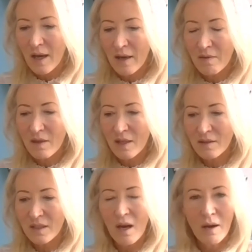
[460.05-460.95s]
in these
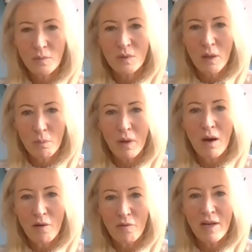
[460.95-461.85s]
times, people
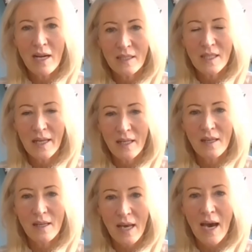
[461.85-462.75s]
are really taking
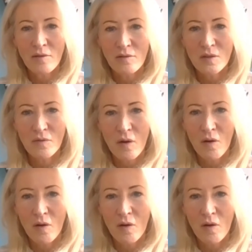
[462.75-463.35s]
account of